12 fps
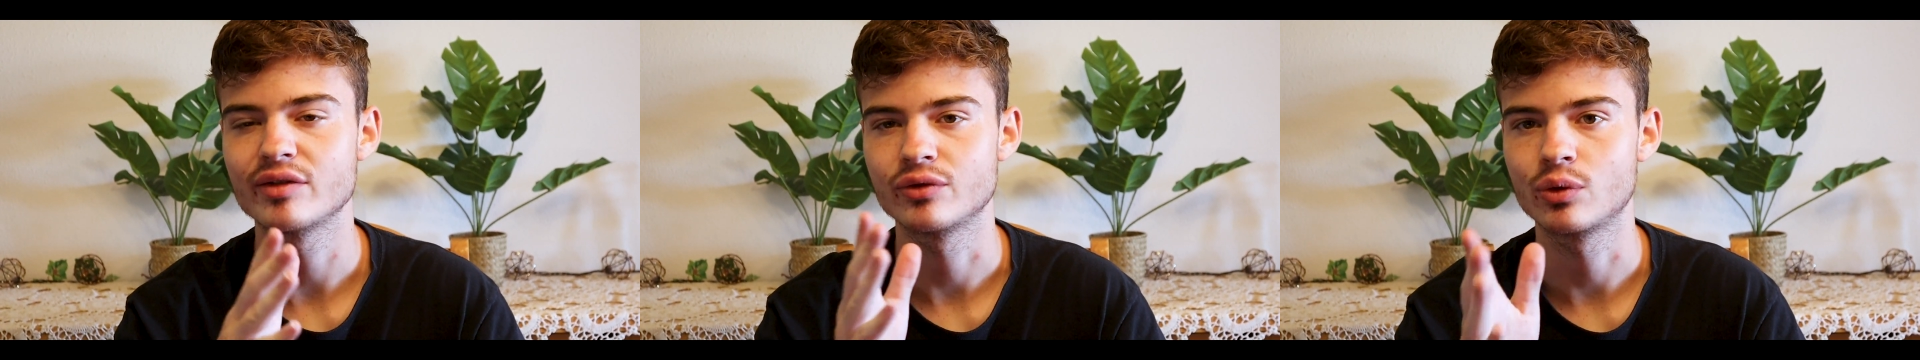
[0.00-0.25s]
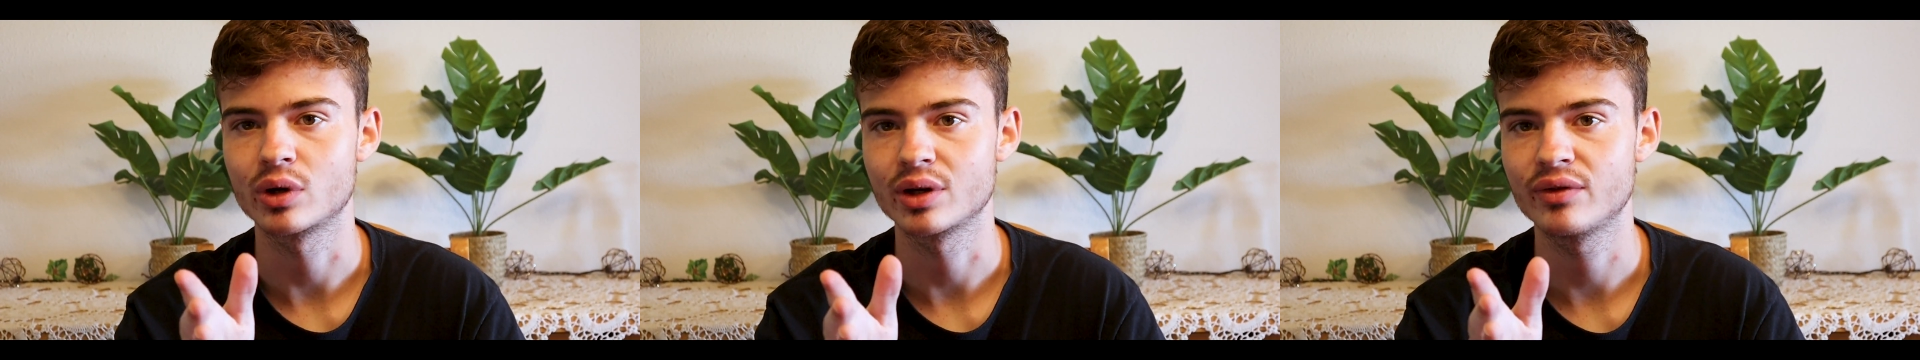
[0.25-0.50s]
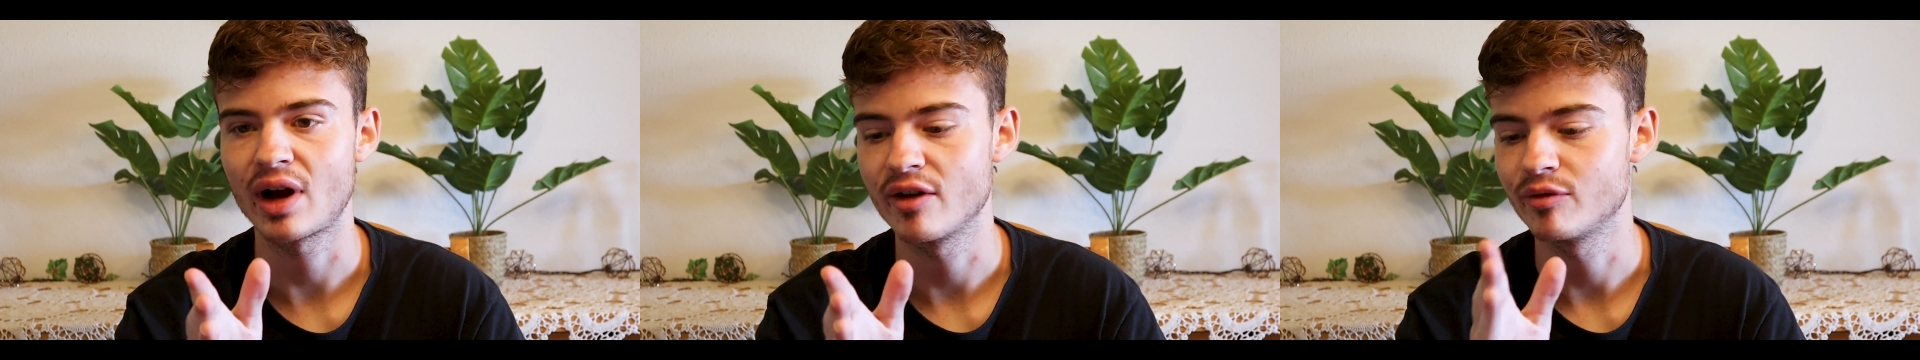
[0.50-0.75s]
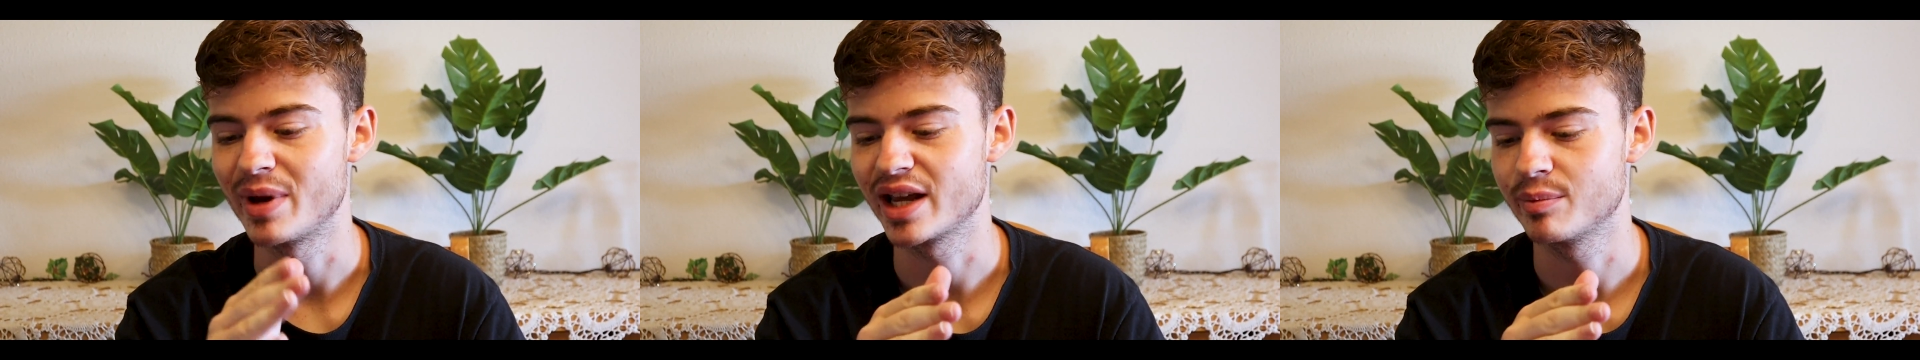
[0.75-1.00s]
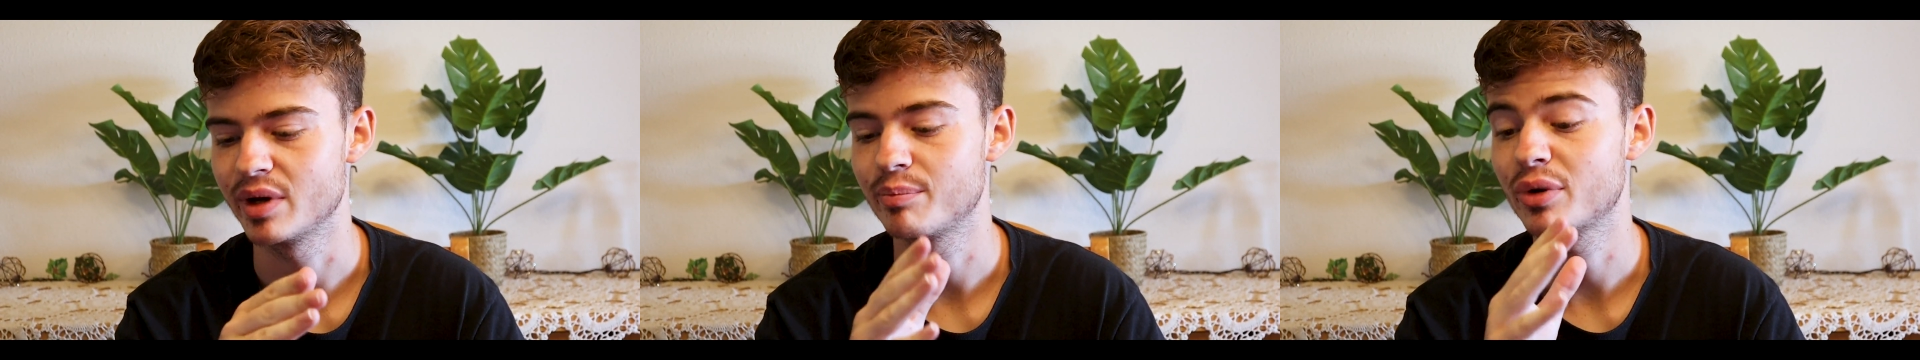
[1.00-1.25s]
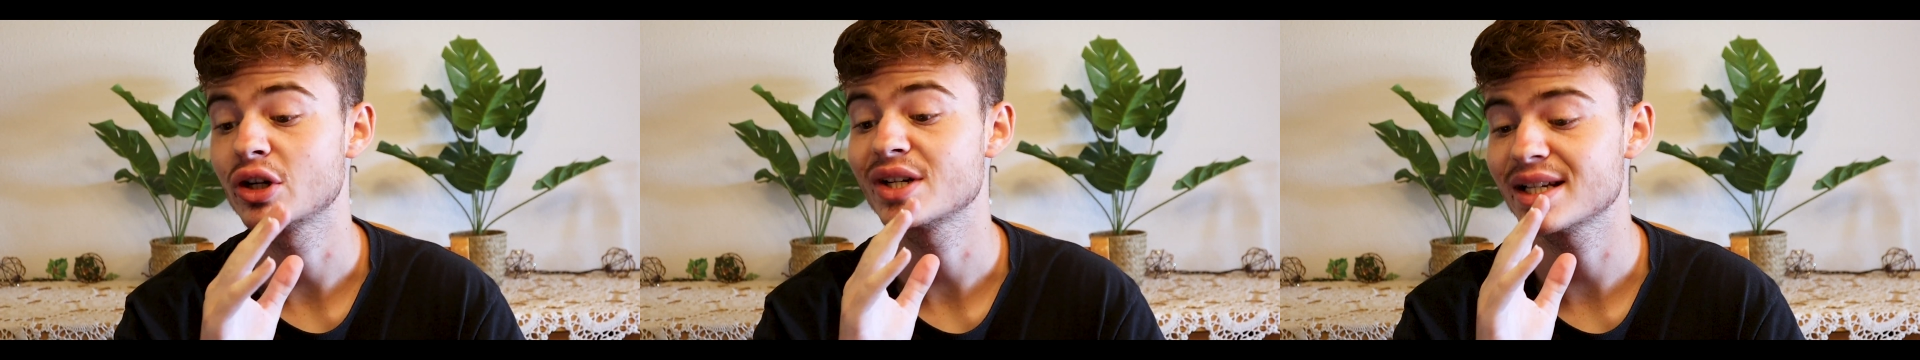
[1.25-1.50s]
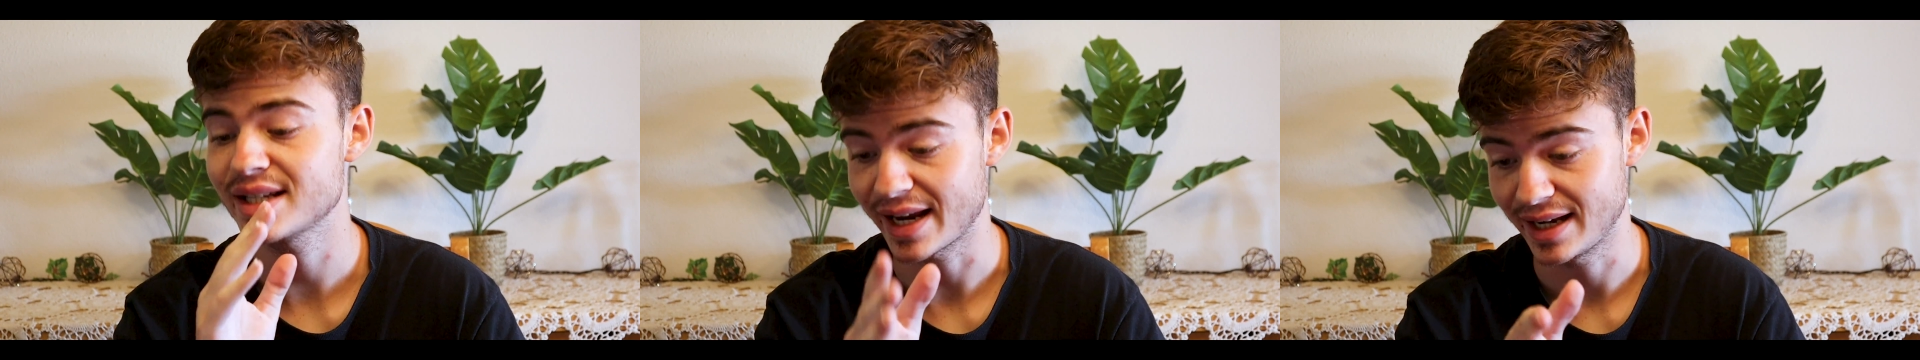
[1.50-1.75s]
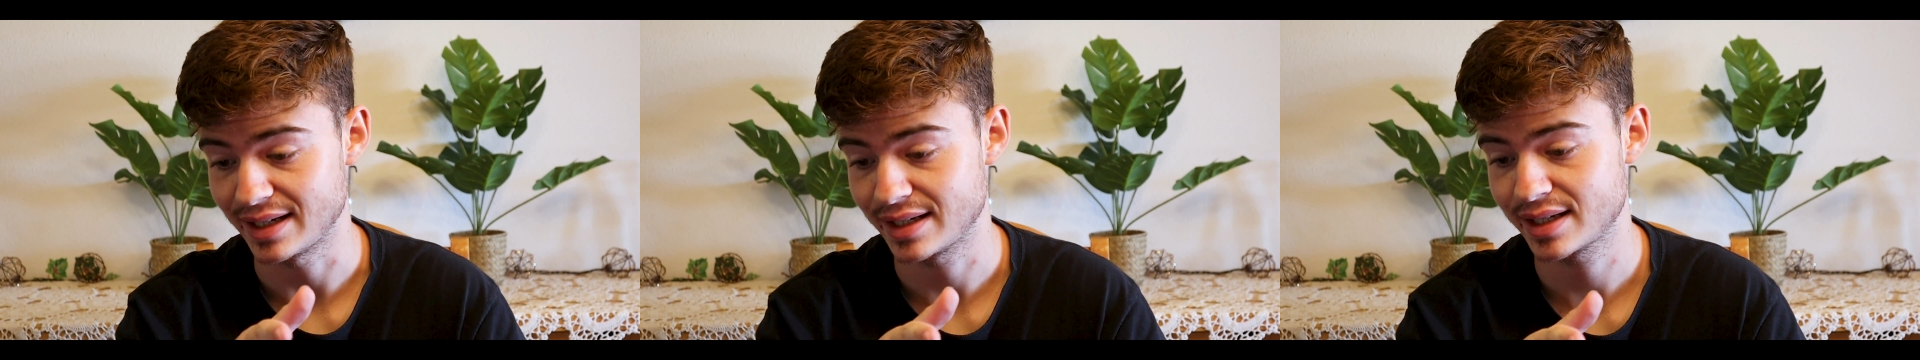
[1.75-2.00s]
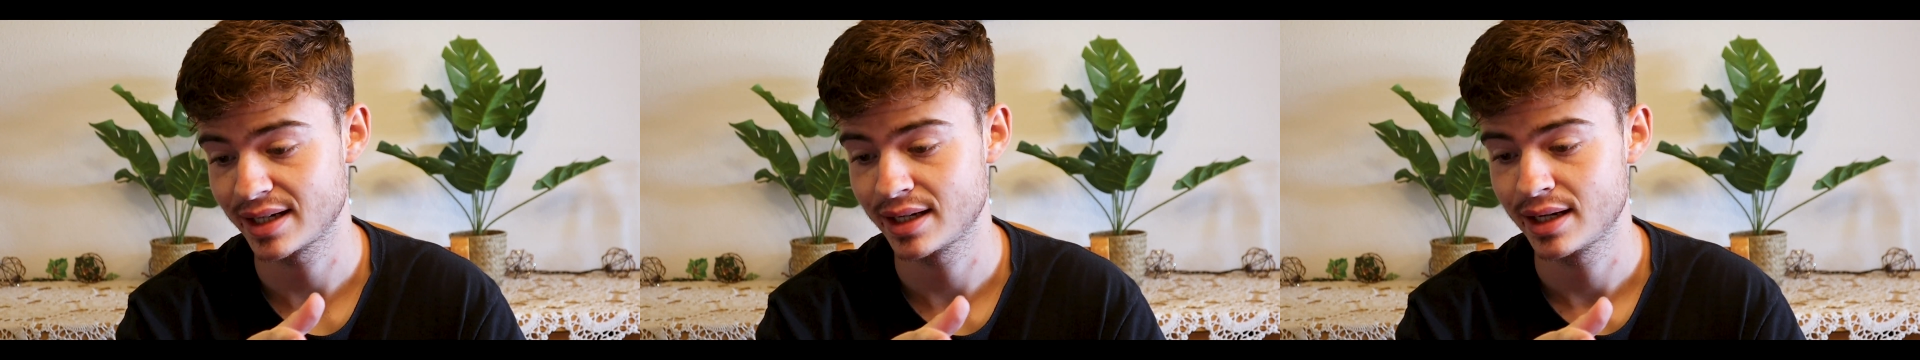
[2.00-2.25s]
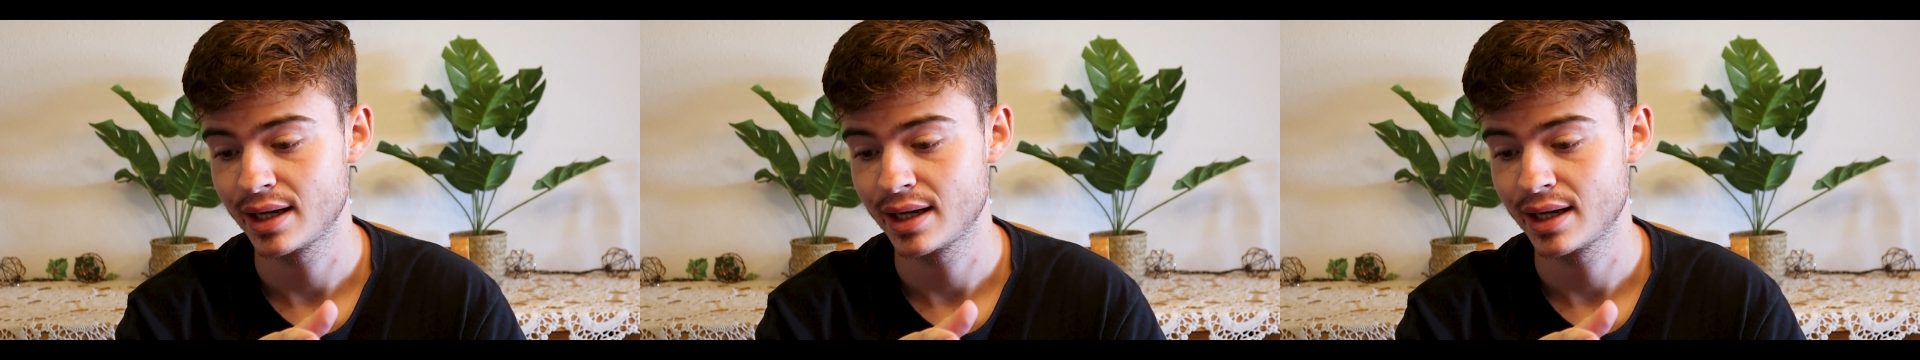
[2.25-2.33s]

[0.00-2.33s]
to 45 megabit per second.